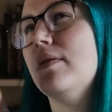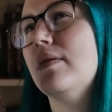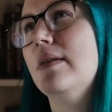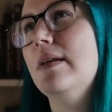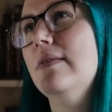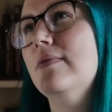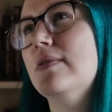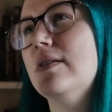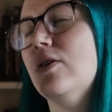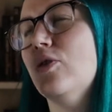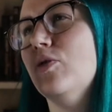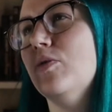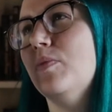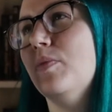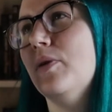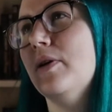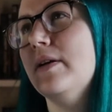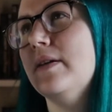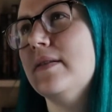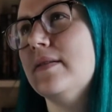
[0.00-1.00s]
Thieves Guild
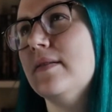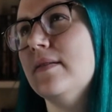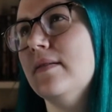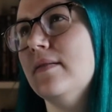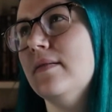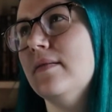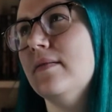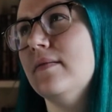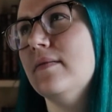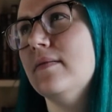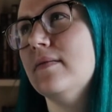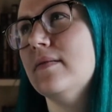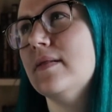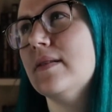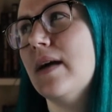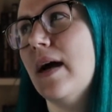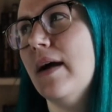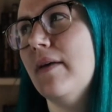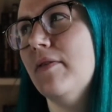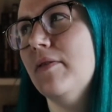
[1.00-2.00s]
place in
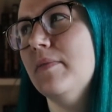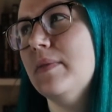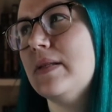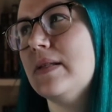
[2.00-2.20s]
Skyrim?